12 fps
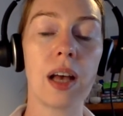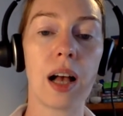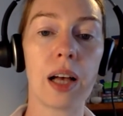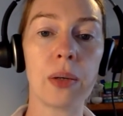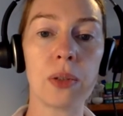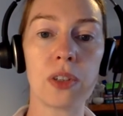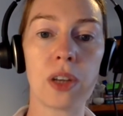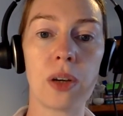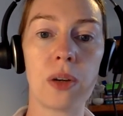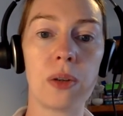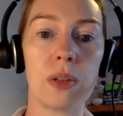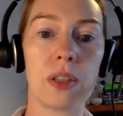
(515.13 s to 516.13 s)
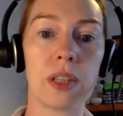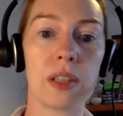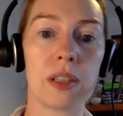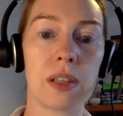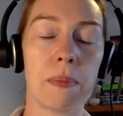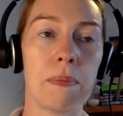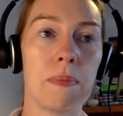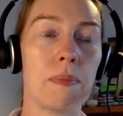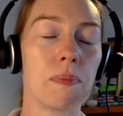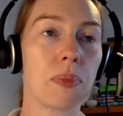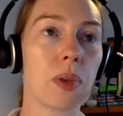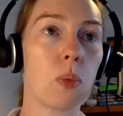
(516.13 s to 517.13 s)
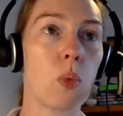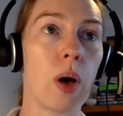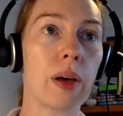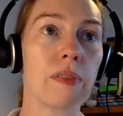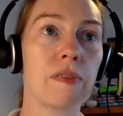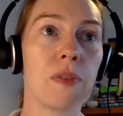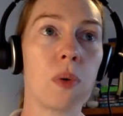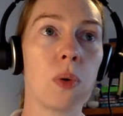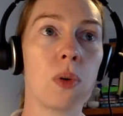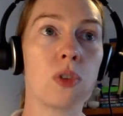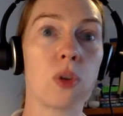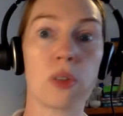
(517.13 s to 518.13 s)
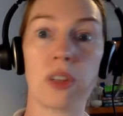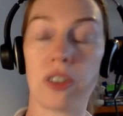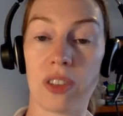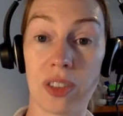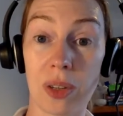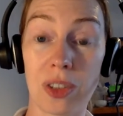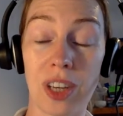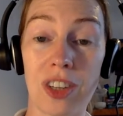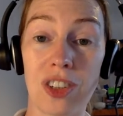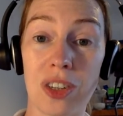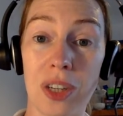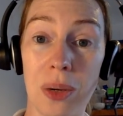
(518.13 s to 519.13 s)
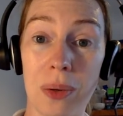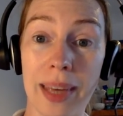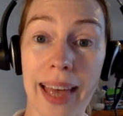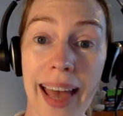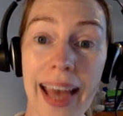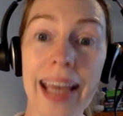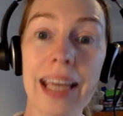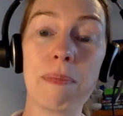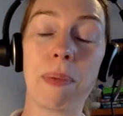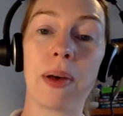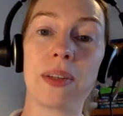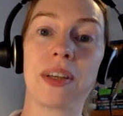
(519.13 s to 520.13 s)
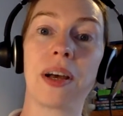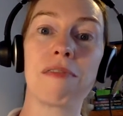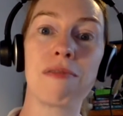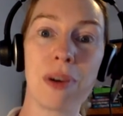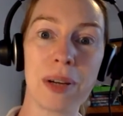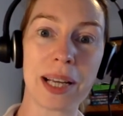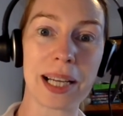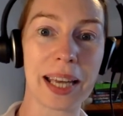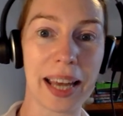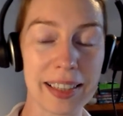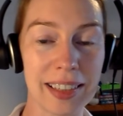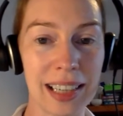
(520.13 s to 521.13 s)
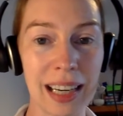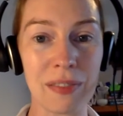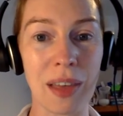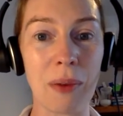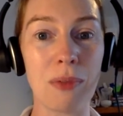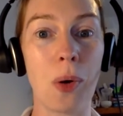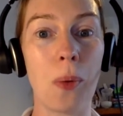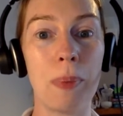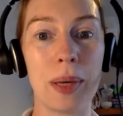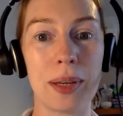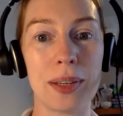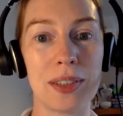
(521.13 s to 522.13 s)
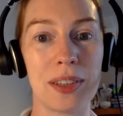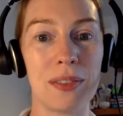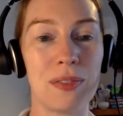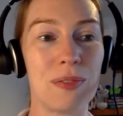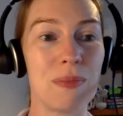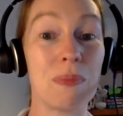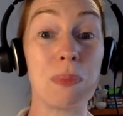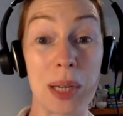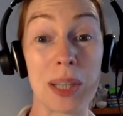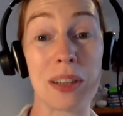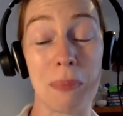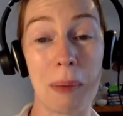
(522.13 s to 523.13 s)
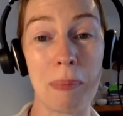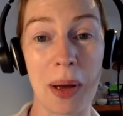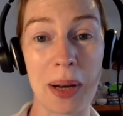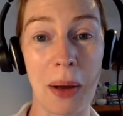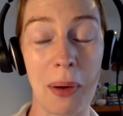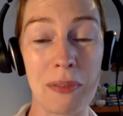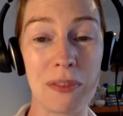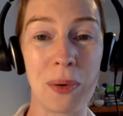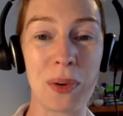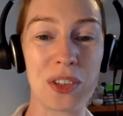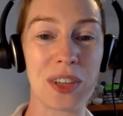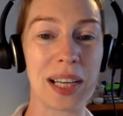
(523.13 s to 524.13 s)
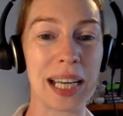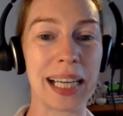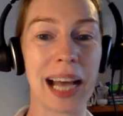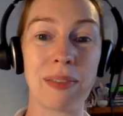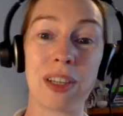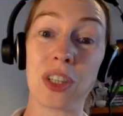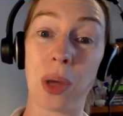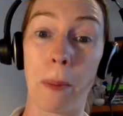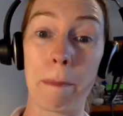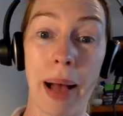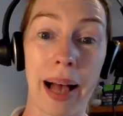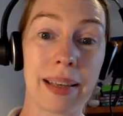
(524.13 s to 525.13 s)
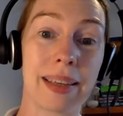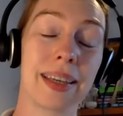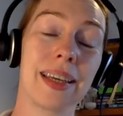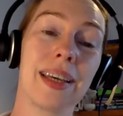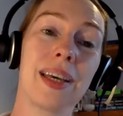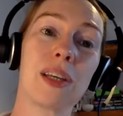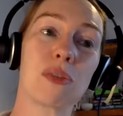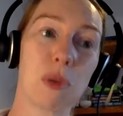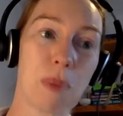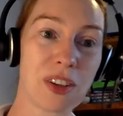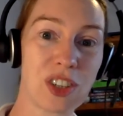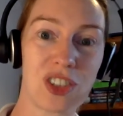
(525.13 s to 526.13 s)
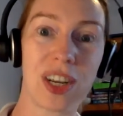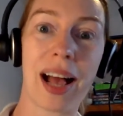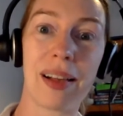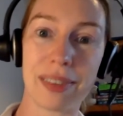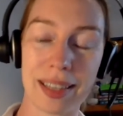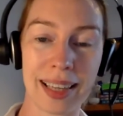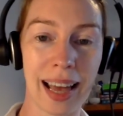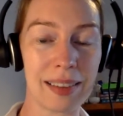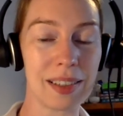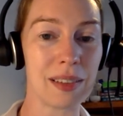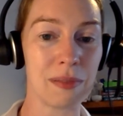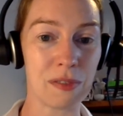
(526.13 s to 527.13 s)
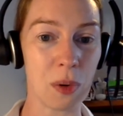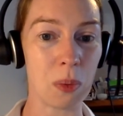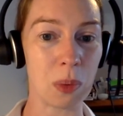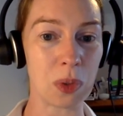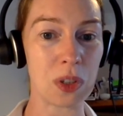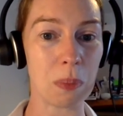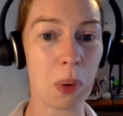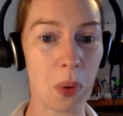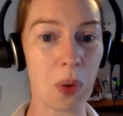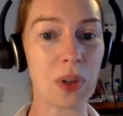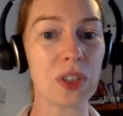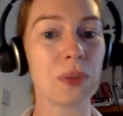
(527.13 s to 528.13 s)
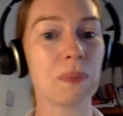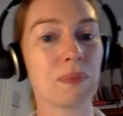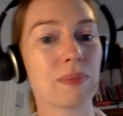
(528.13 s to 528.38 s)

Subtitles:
I also did some work for Doctors Association UK, but ironically, I had to leave that role because of my burnout, unfortunately, and having to go back through practitioner health and get some formal support.